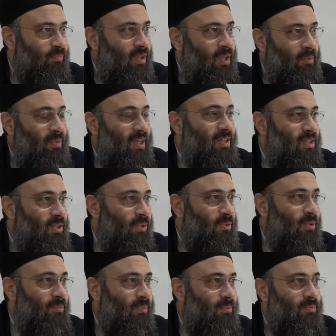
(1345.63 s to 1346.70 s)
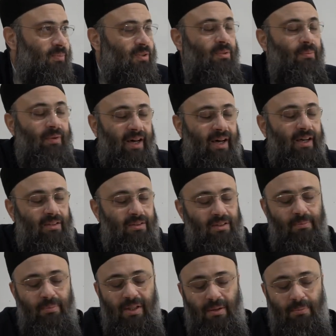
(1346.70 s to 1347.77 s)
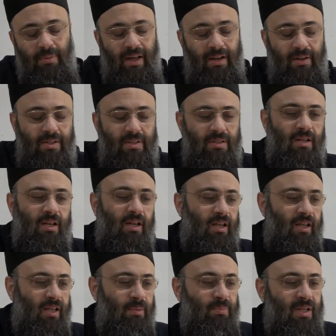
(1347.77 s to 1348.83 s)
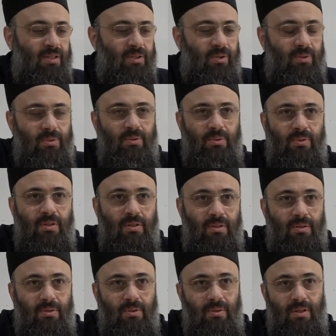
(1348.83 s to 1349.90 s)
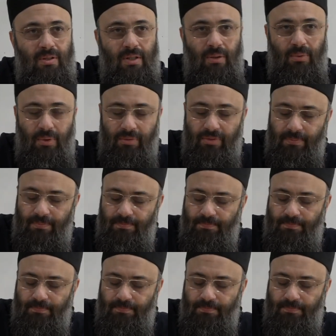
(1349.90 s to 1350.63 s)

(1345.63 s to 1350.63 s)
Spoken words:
beats you to better manners, he beats you to tasawwuf.